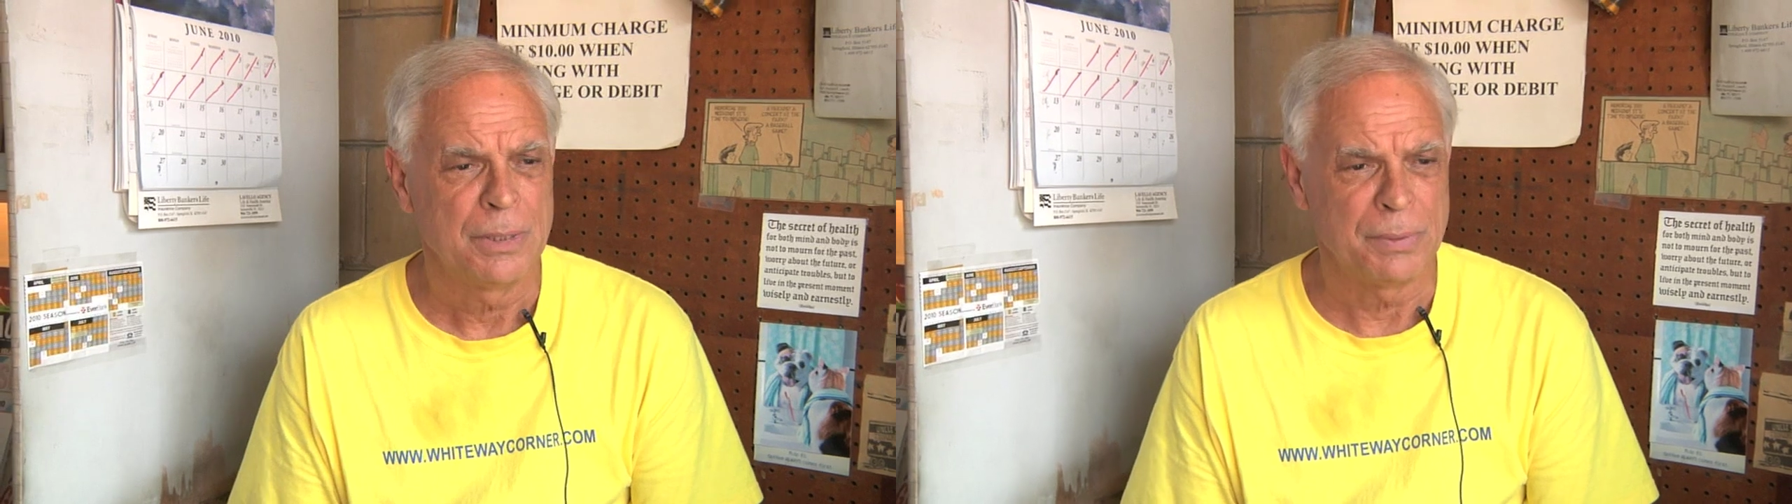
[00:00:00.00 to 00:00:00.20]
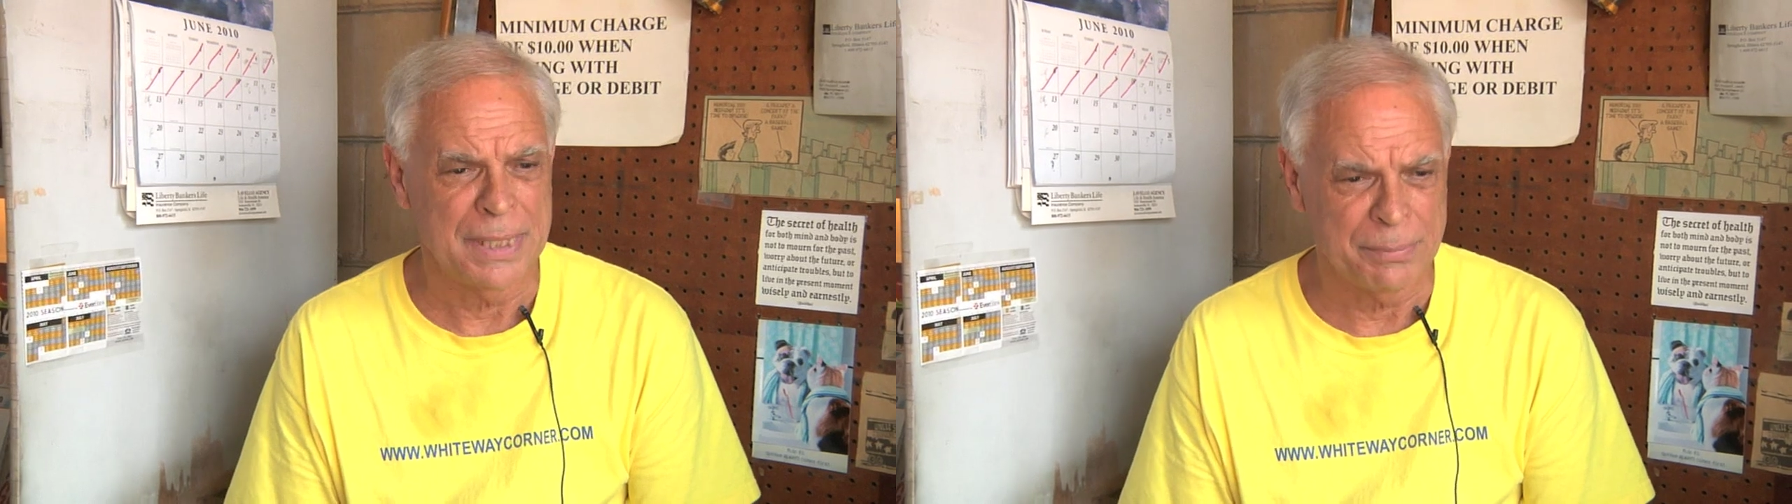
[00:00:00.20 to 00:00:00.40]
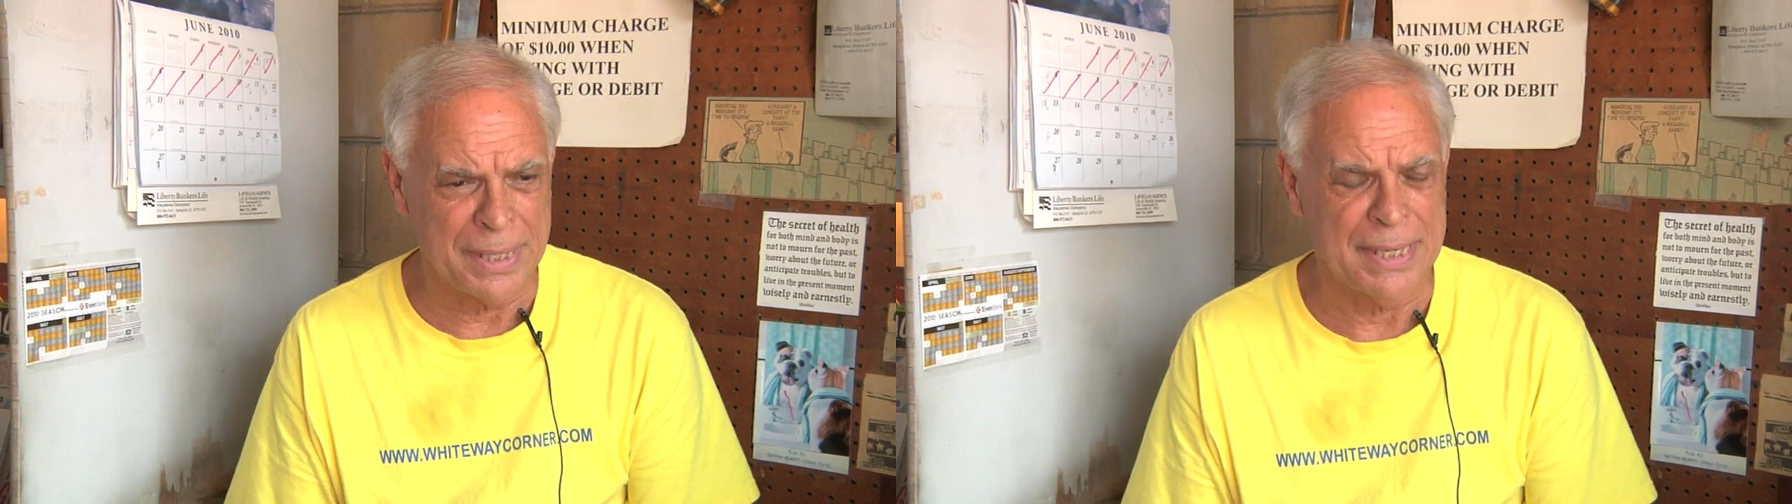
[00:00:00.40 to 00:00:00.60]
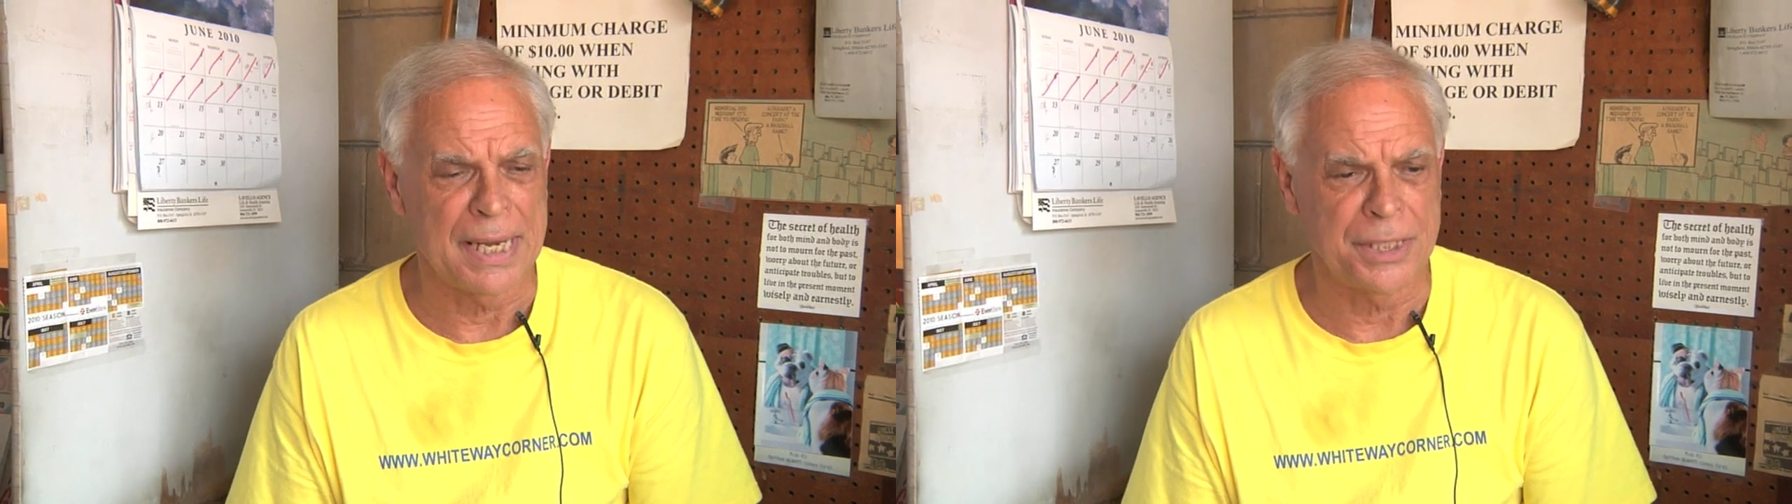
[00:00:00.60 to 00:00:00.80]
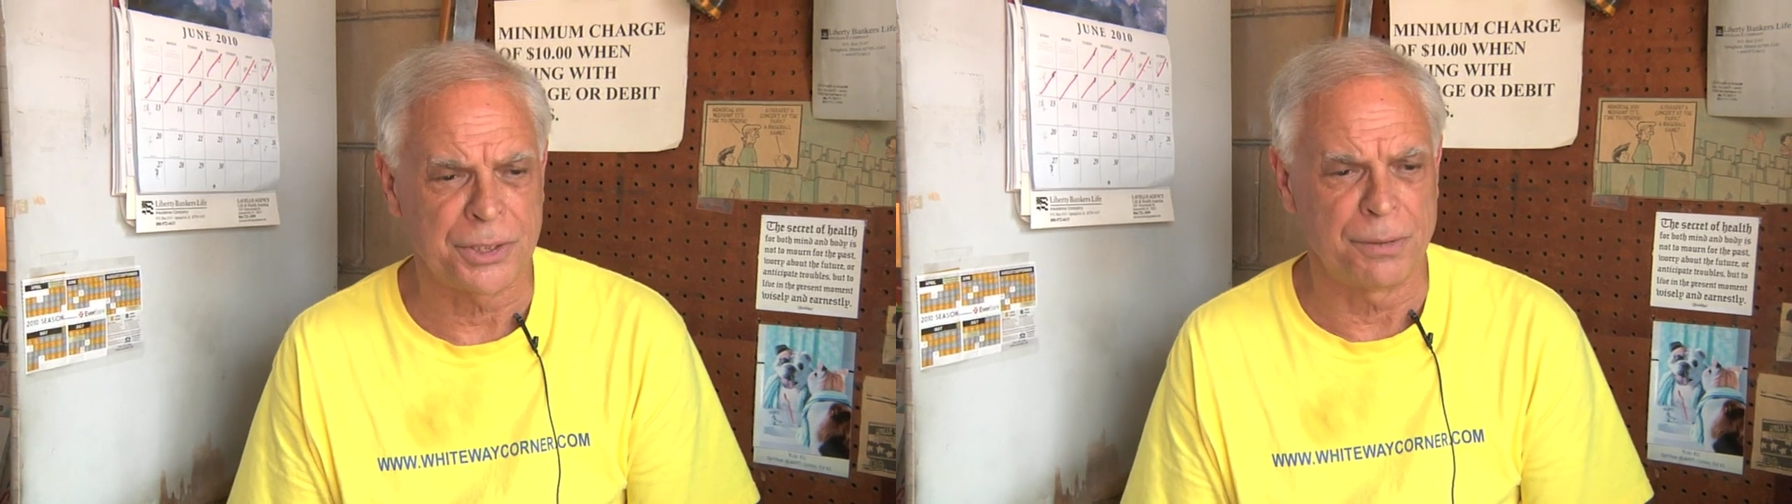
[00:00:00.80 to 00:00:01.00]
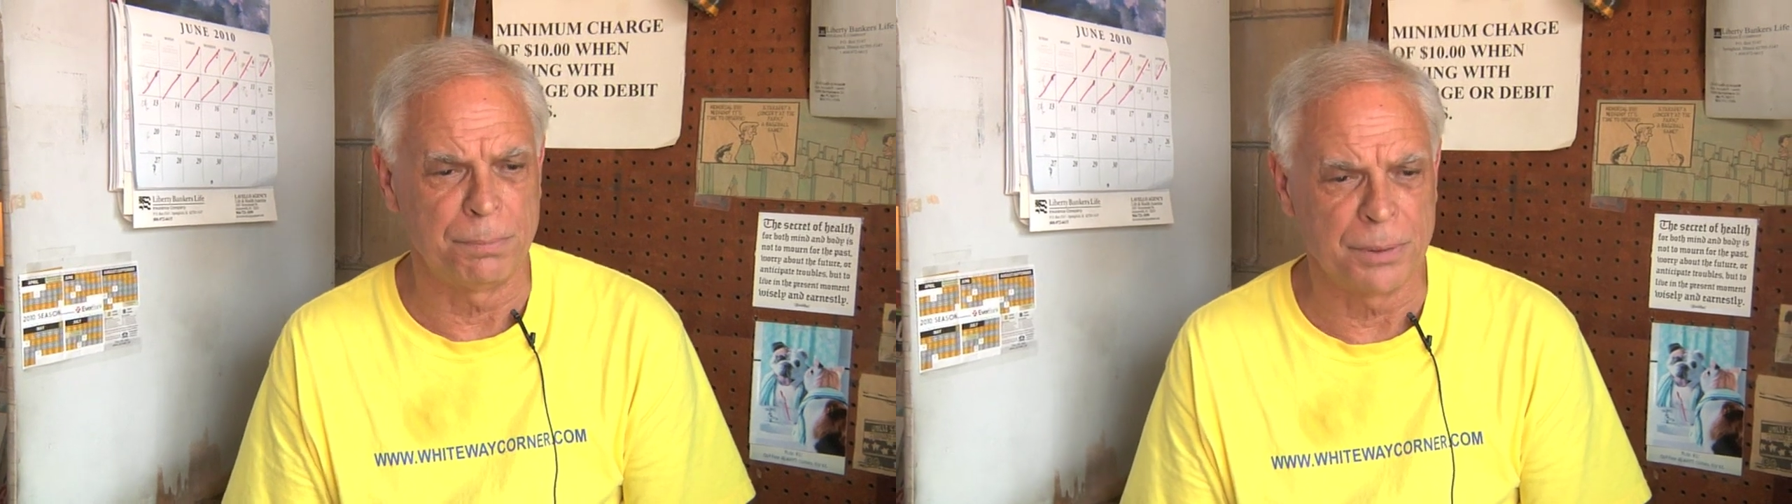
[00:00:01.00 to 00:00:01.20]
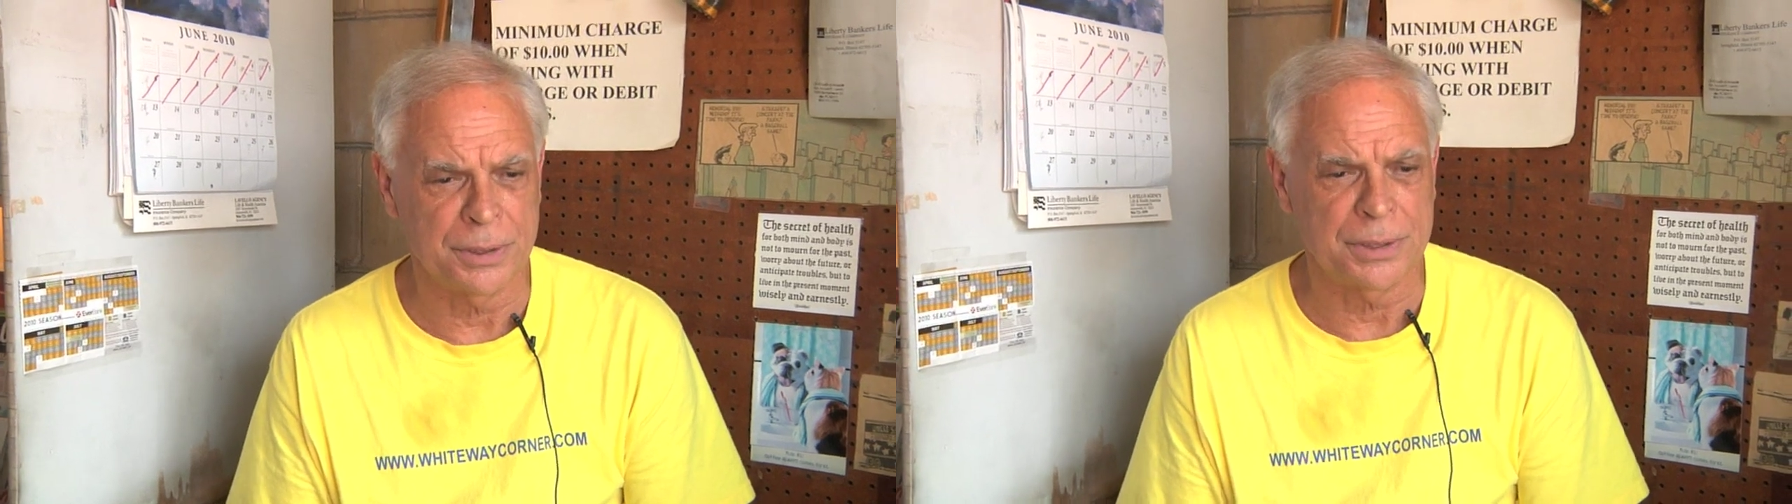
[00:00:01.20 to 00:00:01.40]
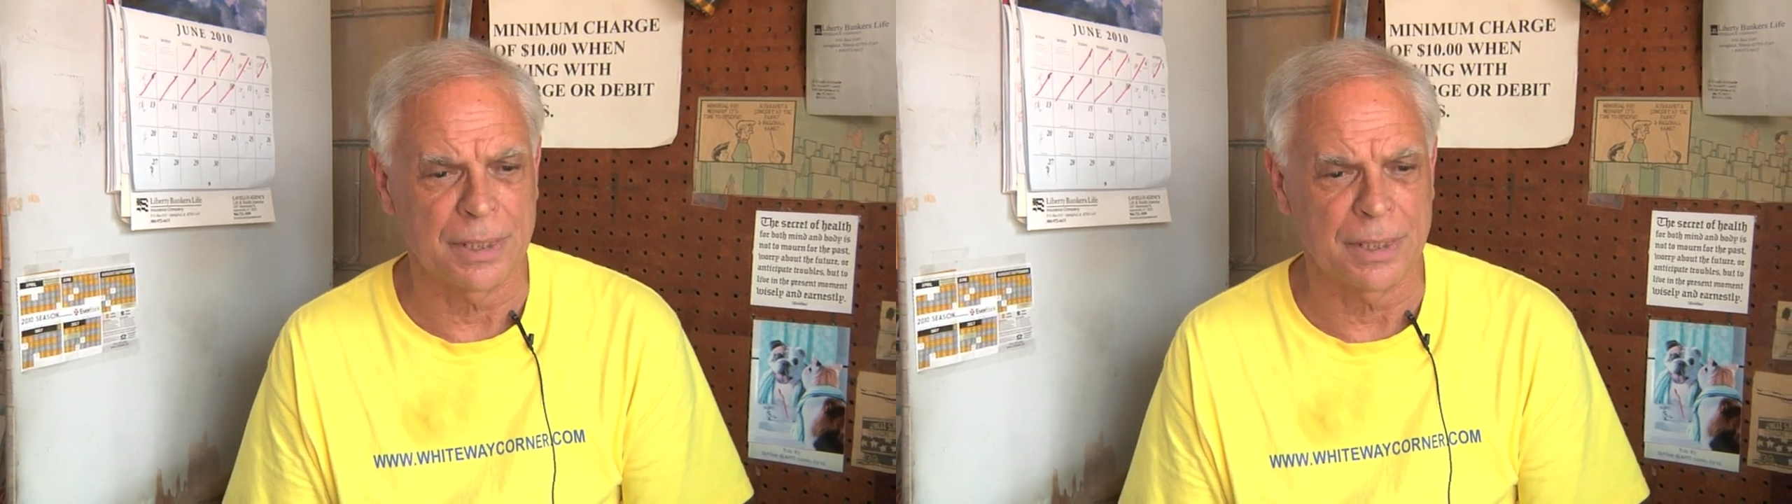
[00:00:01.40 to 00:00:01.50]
We had the Esther Brooks